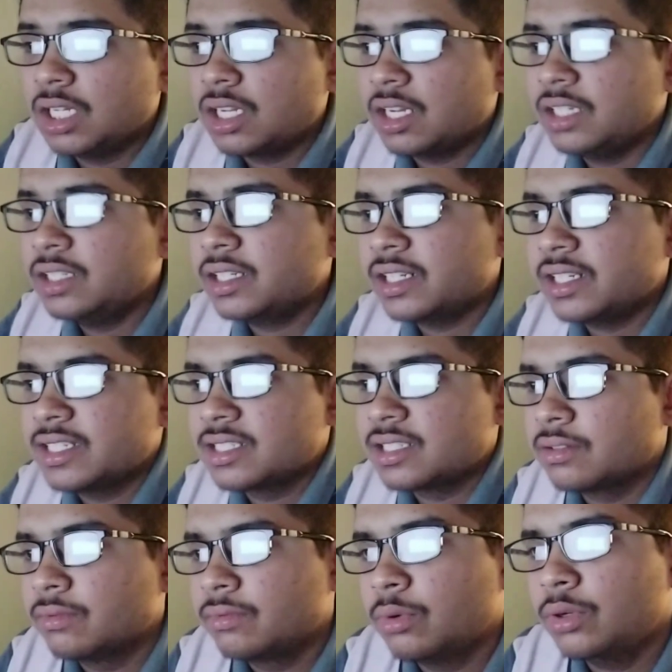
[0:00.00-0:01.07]

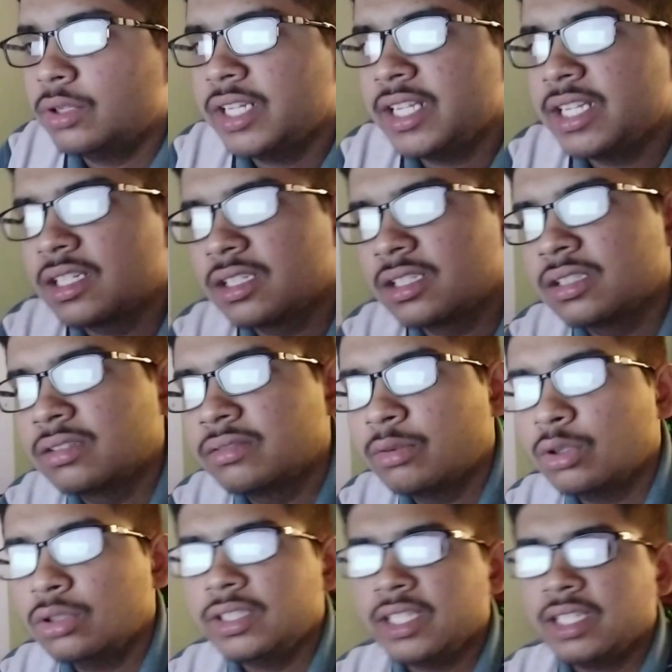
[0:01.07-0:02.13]
country's voting
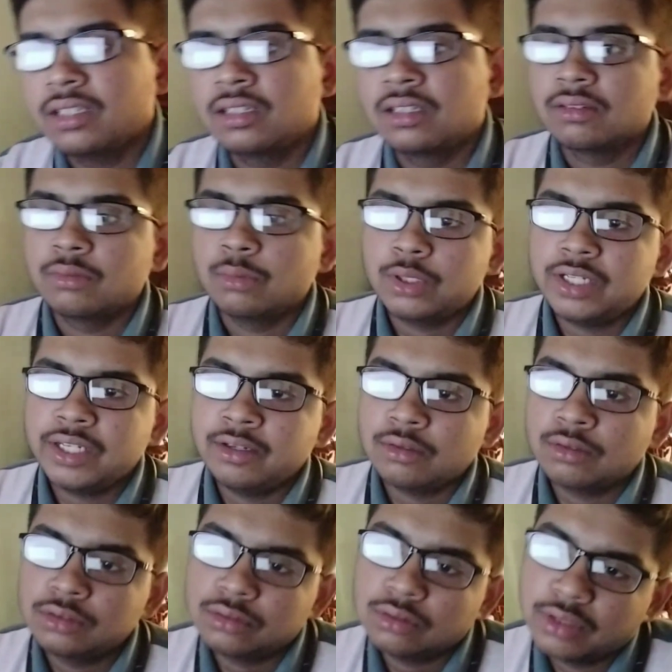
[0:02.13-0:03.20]

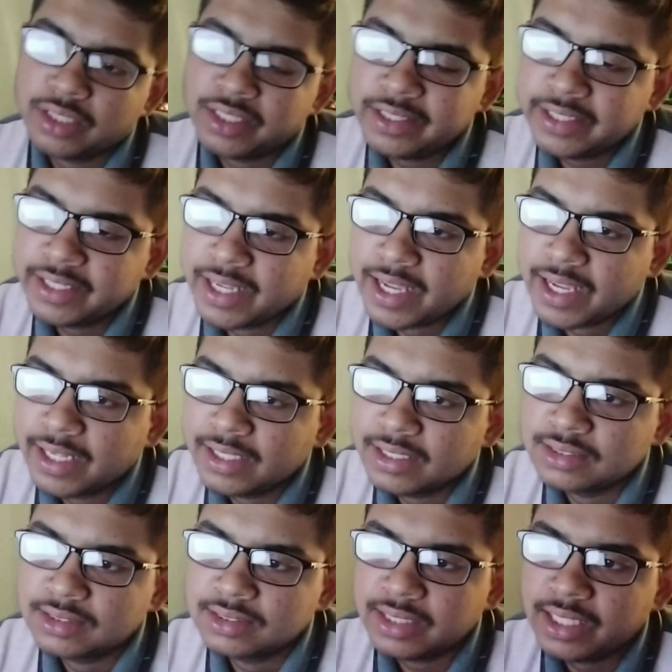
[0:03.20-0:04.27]
authority
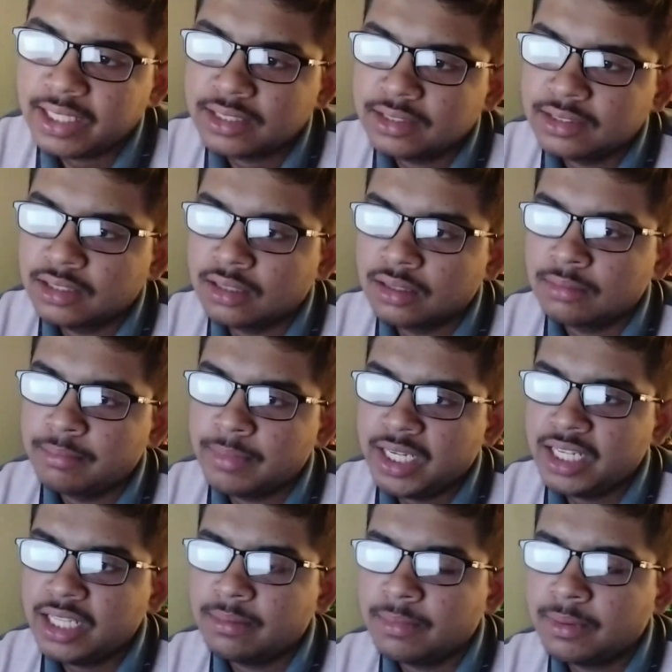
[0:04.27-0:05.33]
has set the
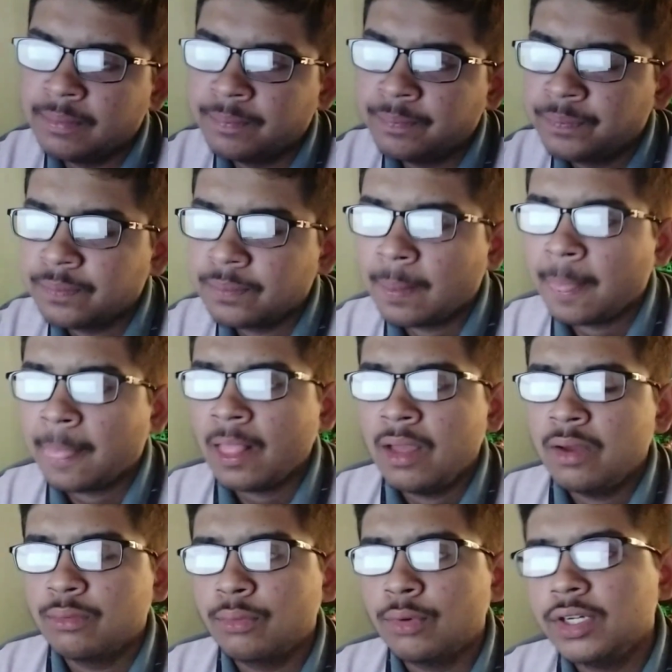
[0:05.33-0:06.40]
minimum
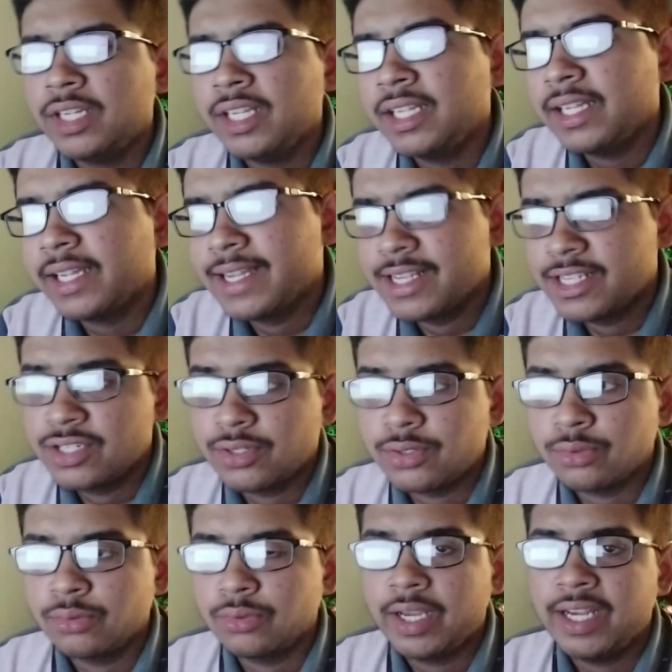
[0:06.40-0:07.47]
voting age
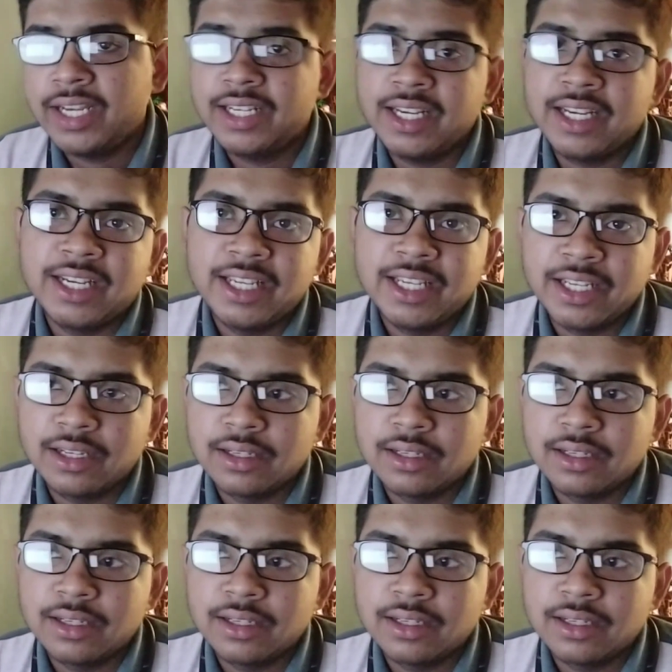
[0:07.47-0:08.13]
to 18